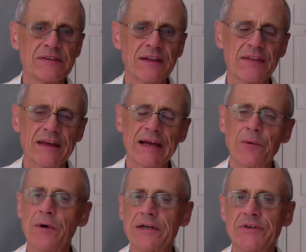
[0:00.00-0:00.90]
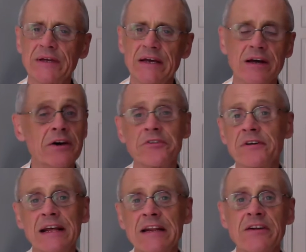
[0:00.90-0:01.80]
the thing I want to get
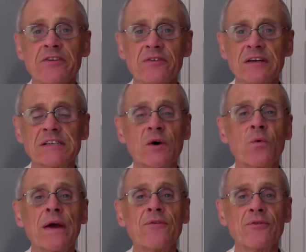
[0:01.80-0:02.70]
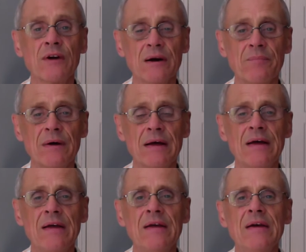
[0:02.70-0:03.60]
180 degrees away from.
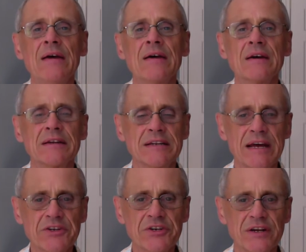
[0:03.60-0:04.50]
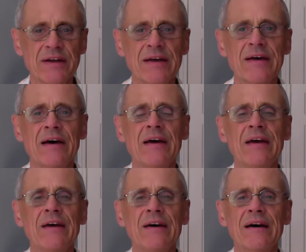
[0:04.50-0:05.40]
Contention,
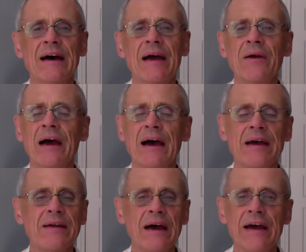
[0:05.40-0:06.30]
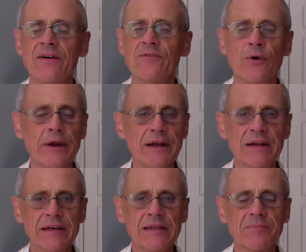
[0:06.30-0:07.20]
I avoid it
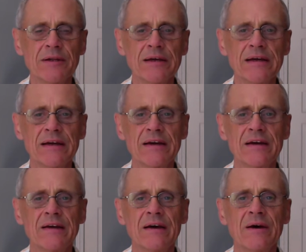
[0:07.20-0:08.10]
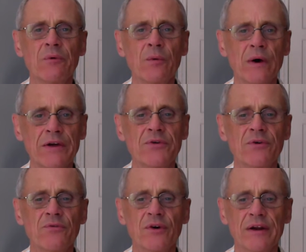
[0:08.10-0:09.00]
like the plague. We want to
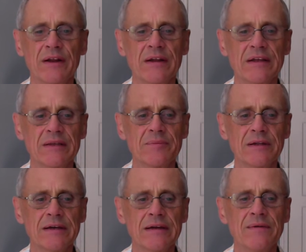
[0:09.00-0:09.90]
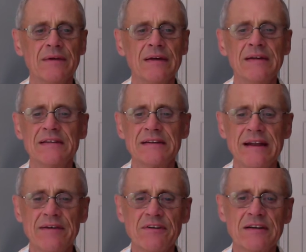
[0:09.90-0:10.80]
avoid it like the plague. It's
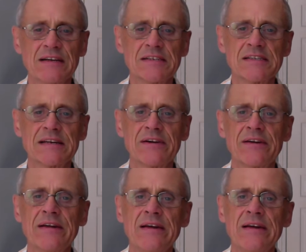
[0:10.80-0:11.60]
never necessary.